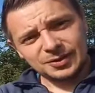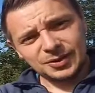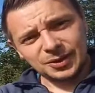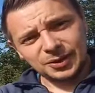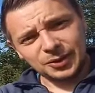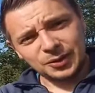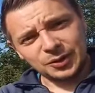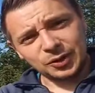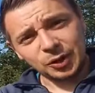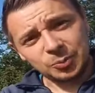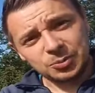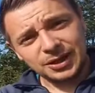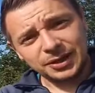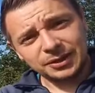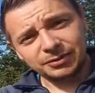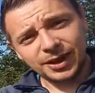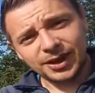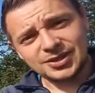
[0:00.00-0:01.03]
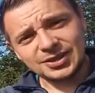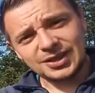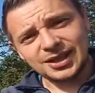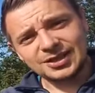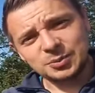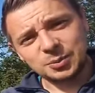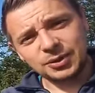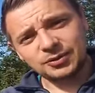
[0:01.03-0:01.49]
Sorry, the group's a little
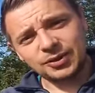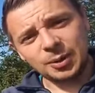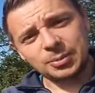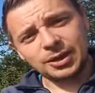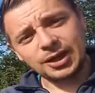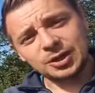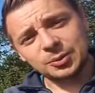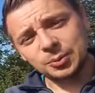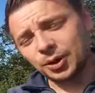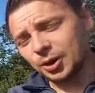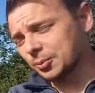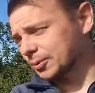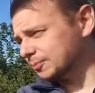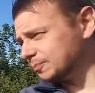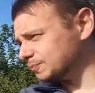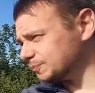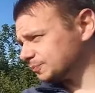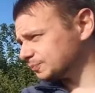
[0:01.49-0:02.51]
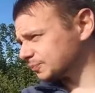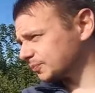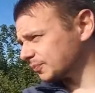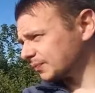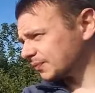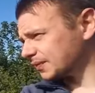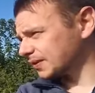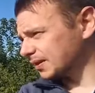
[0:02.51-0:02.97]
fascinated with the rabbit at the moment.
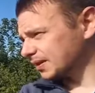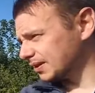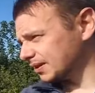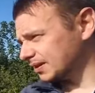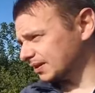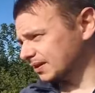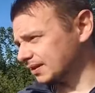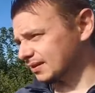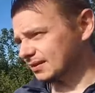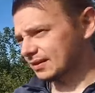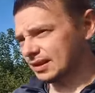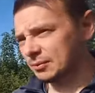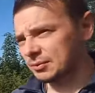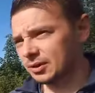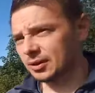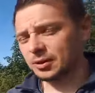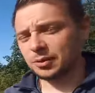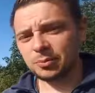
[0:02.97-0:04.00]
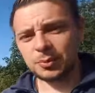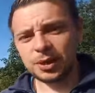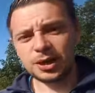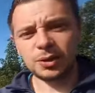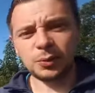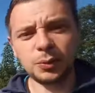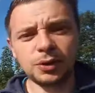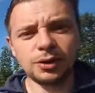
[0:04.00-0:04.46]
I'm going to
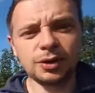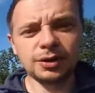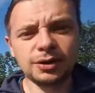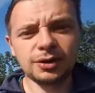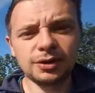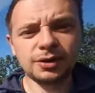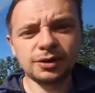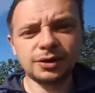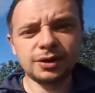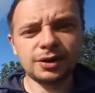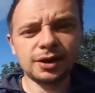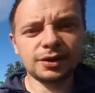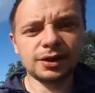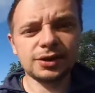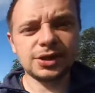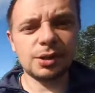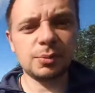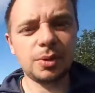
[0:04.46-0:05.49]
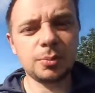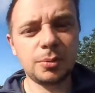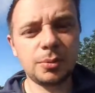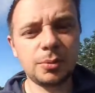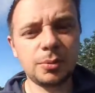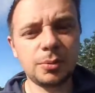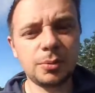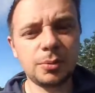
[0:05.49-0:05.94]
make a walk. I think Sam might be
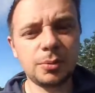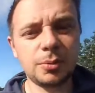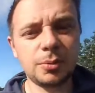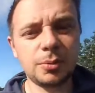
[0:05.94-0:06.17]
trying to take a